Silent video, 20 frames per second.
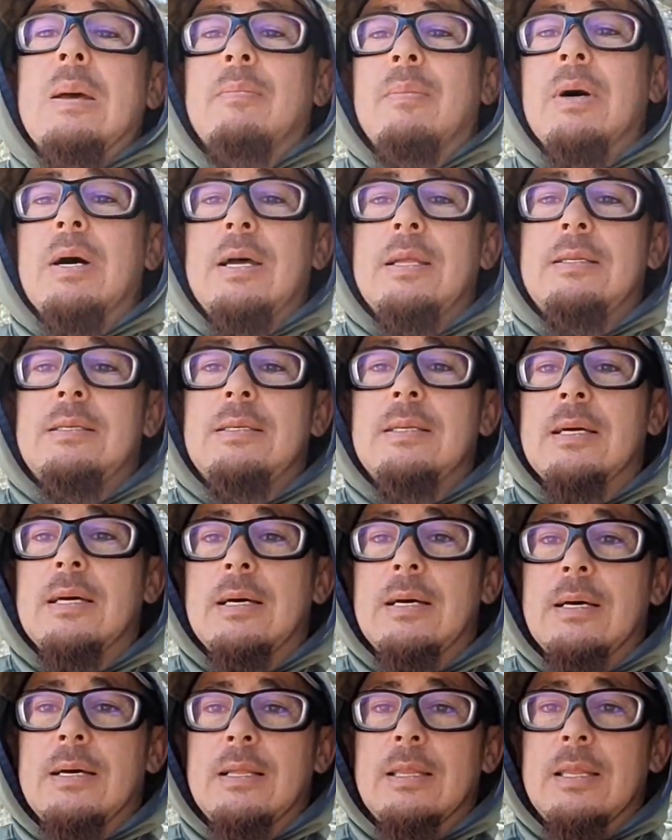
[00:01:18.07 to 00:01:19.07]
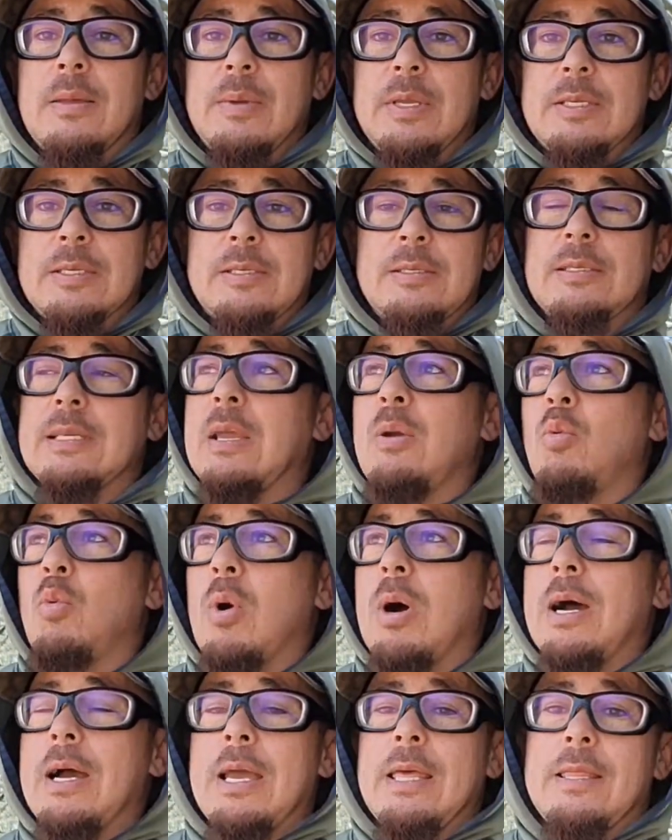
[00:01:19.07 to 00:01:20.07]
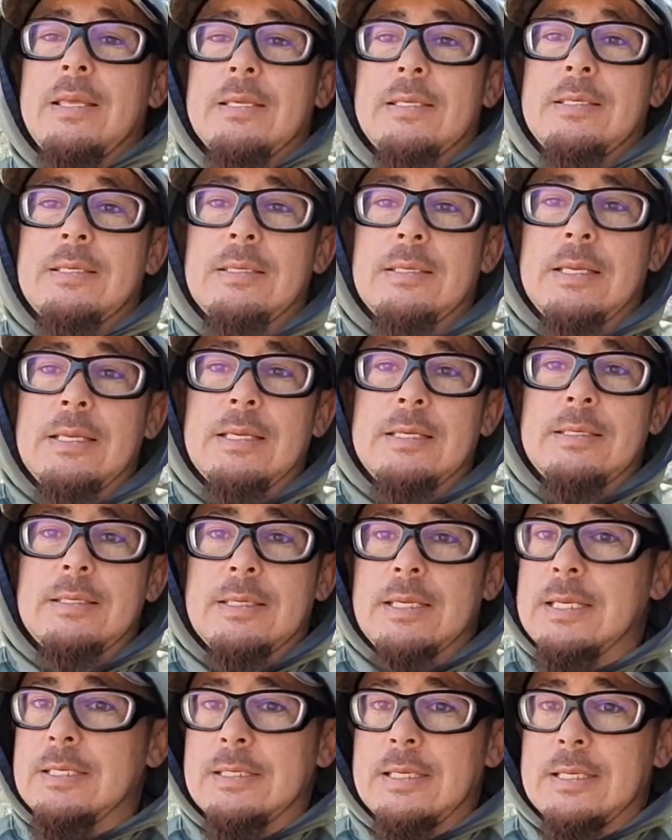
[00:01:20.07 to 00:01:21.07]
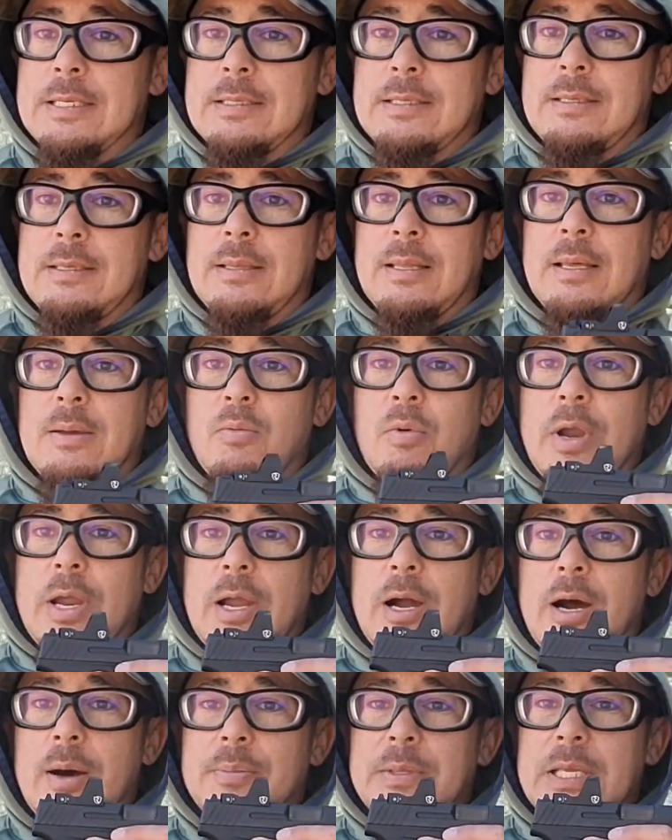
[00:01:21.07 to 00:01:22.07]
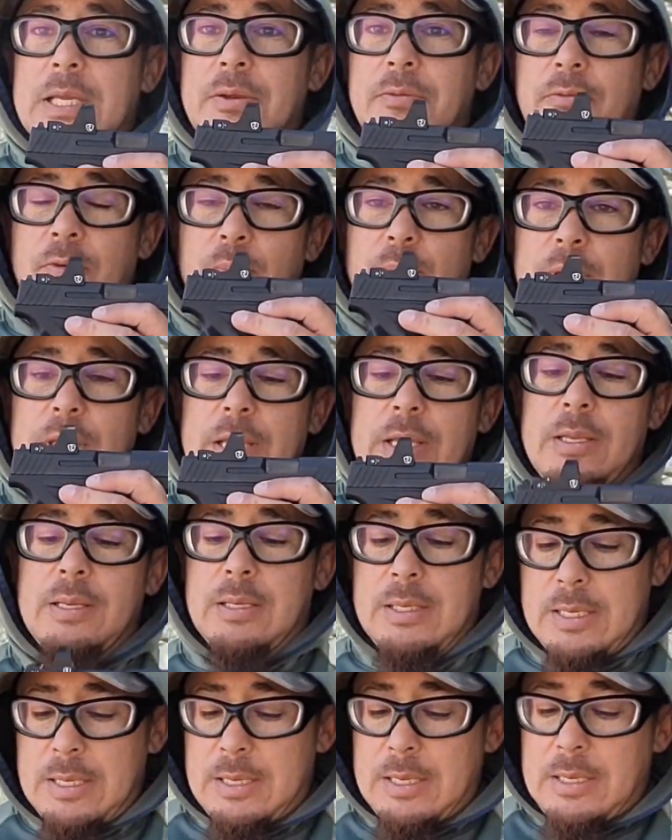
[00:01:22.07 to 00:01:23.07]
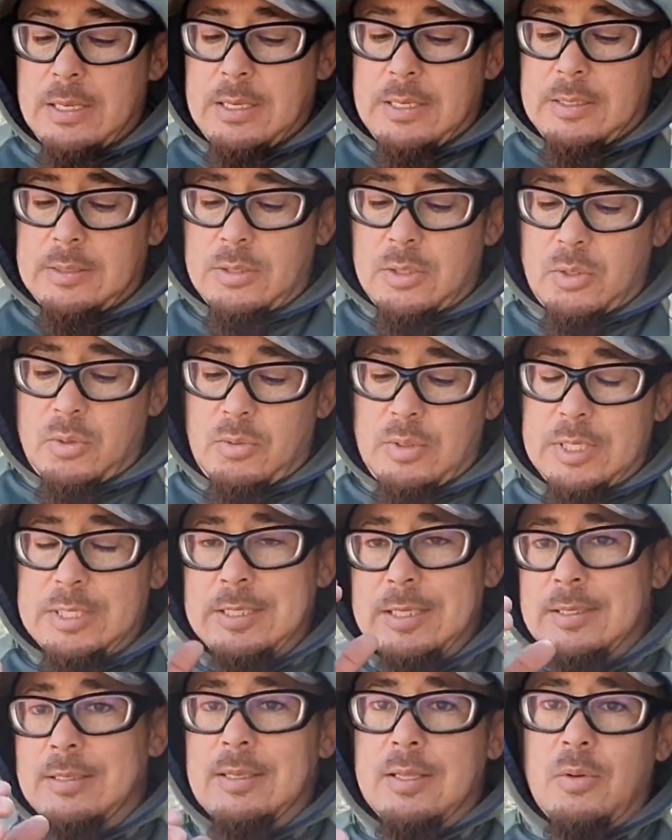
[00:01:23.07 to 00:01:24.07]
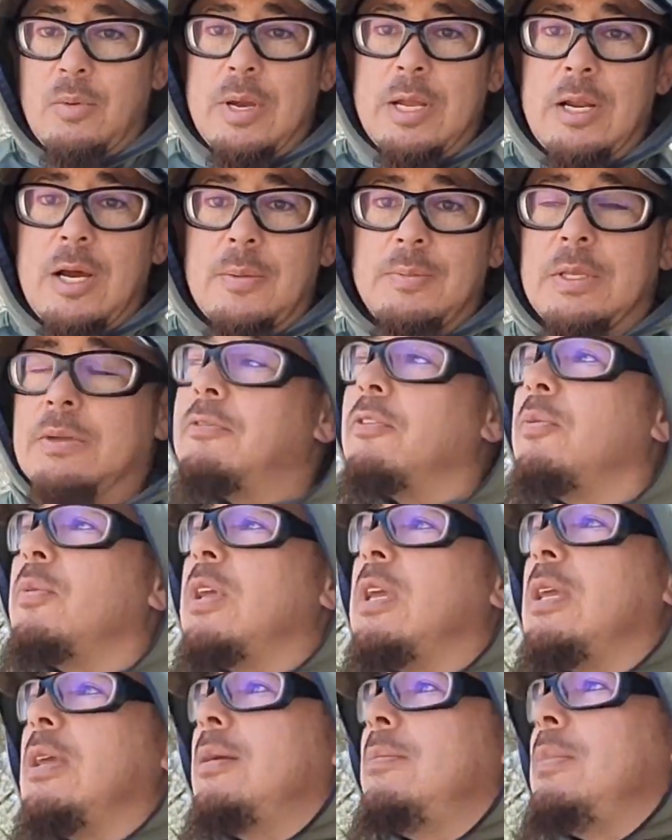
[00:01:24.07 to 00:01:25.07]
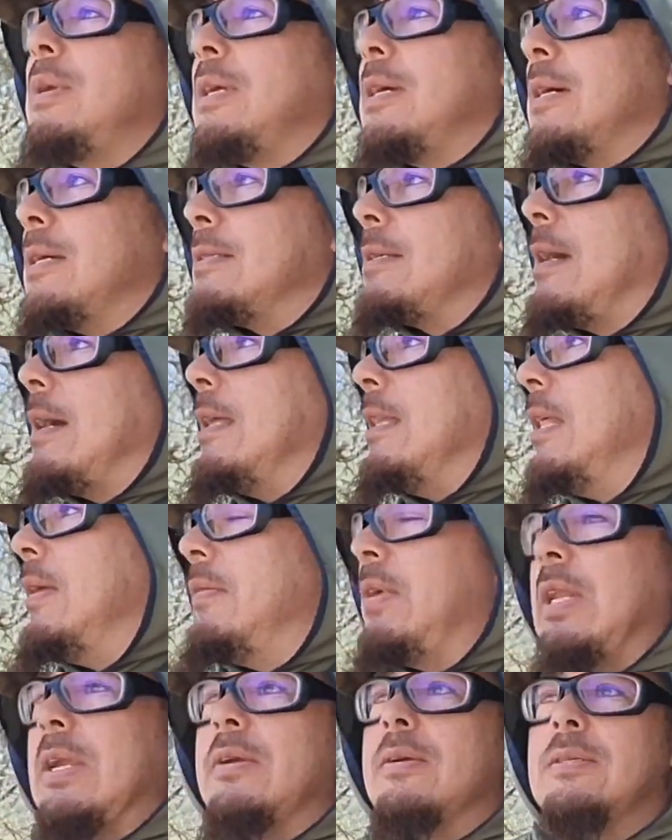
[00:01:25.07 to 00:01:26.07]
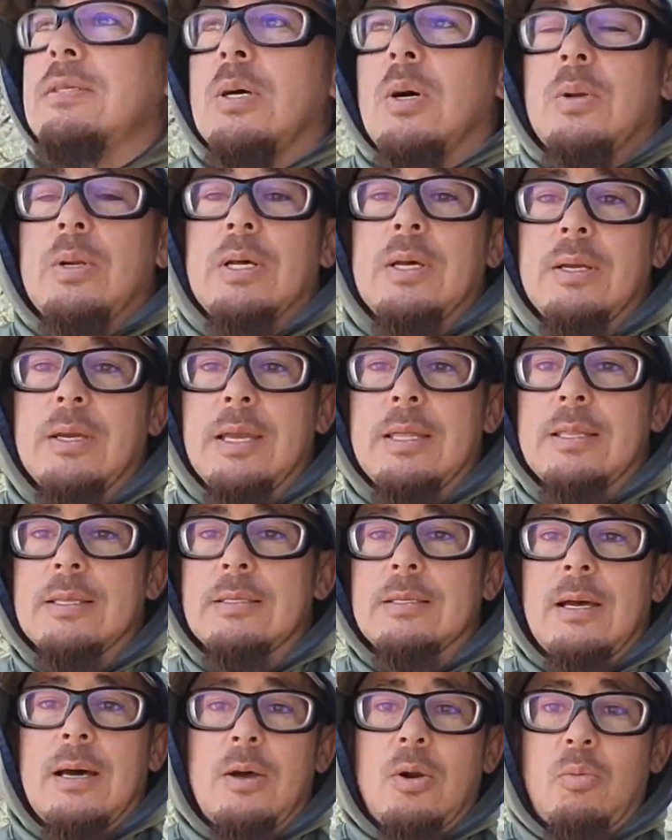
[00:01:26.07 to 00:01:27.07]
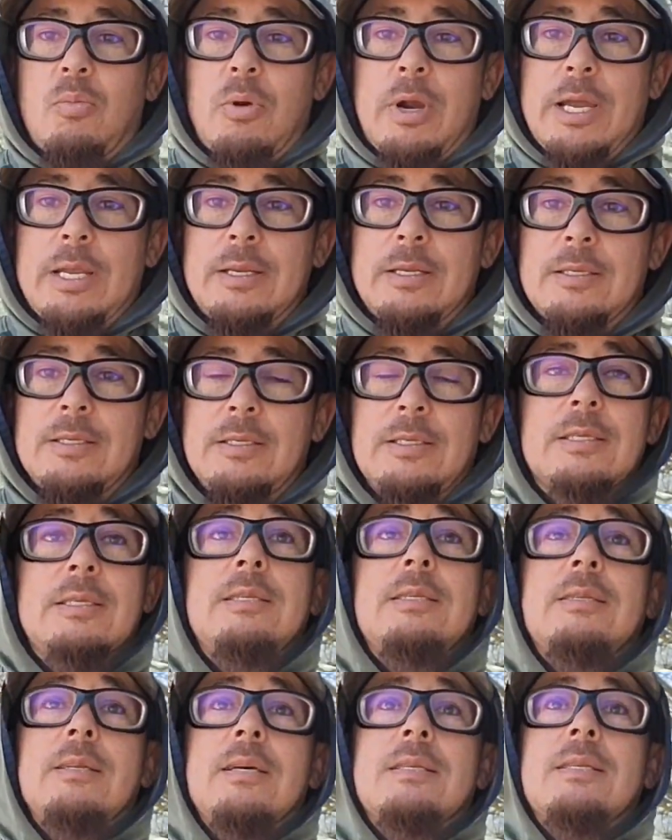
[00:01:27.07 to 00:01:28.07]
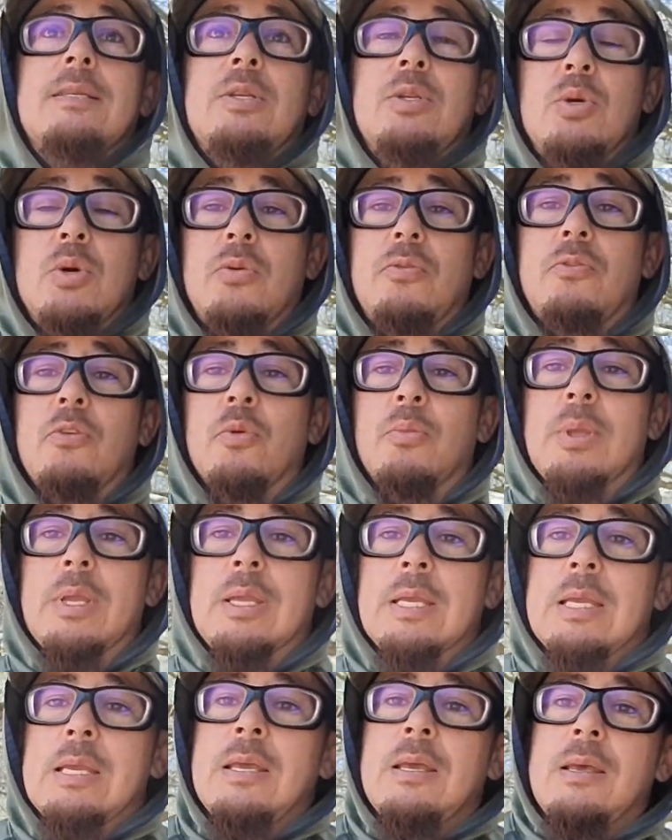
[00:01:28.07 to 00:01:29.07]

But let me just say why this isn't the right optic for me. So this isn't the right optic for me because I live in Arizona, and this auto brightness just doesn't do it for me.